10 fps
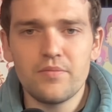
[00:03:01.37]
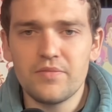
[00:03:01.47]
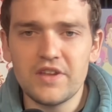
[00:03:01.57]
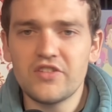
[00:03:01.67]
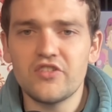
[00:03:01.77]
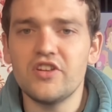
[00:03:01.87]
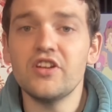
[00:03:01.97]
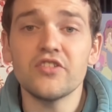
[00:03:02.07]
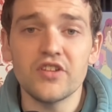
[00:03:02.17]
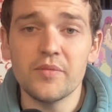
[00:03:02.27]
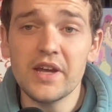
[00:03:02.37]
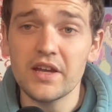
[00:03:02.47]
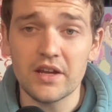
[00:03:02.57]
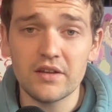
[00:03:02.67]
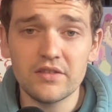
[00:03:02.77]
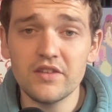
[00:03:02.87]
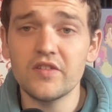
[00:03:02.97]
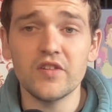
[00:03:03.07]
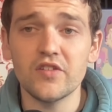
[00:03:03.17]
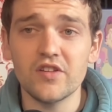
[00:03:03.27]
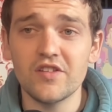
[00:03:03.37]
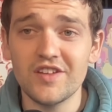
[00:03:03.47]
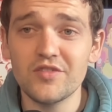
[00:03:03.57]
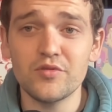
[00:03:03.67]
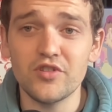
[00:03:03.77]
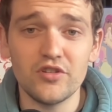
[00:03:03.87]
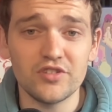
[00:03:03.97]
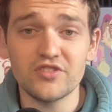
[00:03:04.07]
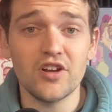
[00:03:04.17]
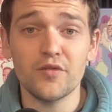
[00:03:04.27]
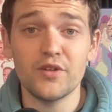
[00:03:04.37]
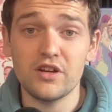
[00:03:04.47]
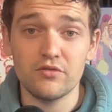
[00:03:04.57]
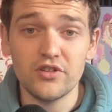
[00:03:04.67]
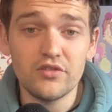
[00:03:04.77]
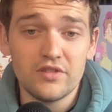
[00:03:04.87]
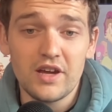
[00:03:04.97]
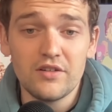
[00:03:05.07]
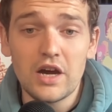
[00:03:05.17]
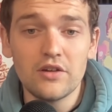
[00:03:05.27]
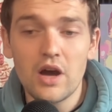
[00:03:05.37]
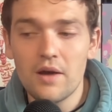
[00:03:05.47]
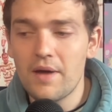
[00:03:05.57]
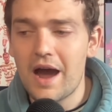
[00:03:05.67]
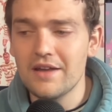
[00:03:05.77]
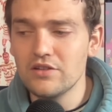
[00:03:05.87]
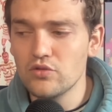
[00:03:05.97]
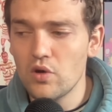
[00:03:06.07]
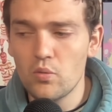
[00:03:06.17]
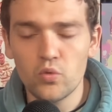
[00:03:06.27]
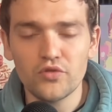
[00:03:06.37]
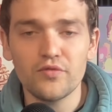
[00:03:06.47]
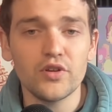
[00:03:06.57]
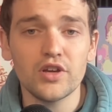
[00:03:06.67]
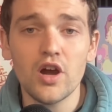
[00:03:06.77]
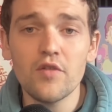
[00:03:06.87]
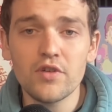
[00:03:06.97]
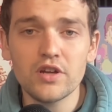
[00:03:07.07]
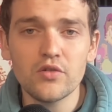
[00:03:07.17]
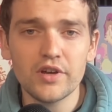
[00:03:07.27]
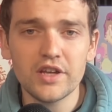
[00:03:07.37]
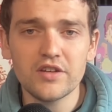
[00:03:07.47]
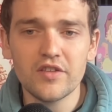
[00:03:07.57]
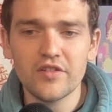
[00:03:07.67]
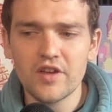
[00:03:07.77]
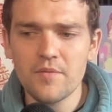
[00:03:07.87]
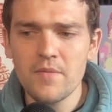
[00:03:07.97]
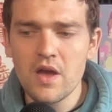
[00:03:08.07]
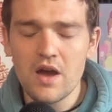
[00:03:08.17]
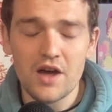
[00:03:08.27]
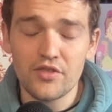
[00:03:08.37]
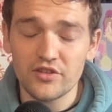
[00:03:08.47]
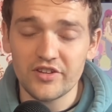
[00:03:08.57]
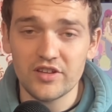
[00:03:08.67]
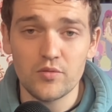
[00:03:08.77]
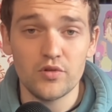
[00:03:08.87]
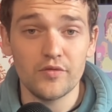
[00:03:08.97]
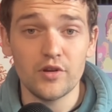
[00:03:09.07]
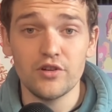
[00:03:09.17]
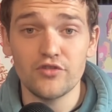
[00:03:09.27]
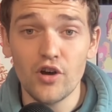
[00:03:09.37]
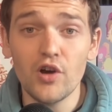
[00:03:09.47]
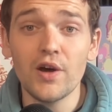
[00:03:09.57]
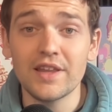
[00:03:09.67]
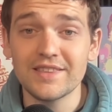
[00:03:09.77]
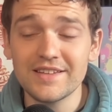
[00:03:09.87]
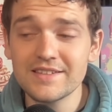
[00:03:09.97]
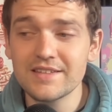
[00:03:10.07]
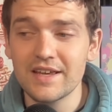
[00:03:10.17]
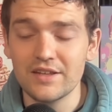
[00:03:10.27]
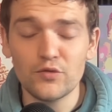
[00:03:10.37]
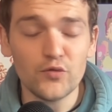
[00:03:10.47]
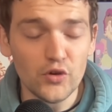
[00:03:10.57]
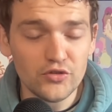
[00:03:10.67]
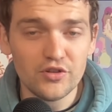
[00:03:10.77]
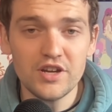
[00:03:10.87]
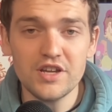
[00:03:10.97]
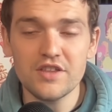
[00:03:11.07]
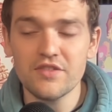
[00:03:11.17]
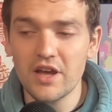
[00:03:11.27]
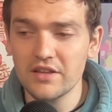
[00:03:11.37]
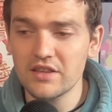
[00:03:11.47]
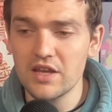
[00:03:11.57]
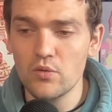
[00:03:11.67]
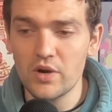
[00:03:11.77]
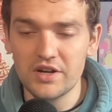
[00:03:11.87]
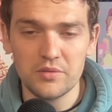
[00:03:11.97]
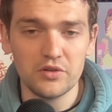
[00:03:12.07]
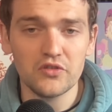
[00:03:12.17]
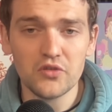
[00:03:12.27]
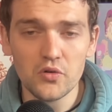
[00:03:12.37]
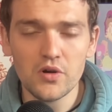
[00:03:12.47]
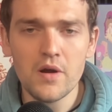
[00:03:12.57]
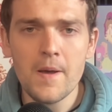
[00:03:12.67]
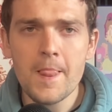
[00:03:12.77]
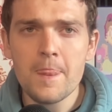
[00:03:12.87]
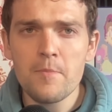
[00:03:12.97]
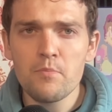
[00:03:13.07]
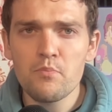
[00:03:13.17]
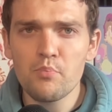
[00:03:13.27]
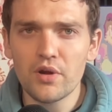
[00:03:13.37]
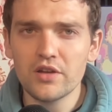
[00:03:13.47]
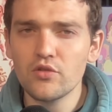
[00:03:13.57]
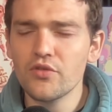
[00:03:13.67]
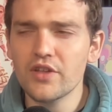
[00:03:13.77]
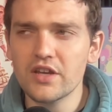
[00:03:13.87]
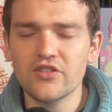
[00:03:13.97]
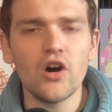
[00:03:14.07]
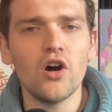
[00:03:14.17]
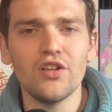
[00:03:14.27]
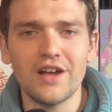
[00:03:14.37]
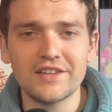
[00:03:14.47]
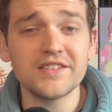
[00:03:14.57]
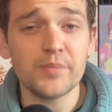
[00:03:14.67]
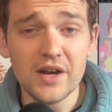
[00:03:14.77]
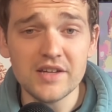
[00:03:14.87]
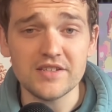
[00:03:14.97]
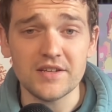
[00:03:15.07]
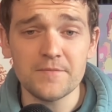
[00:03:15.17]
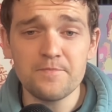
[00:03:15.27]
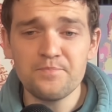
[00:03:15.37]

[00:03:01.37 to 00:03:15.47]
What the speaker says: this is years in the making. This result is not a freak result. I wasn't fully confident going into this game. I thought Celtic would have got a draw at least. It's frustrating that they weren't able to score, but I don't think it's all that surprising.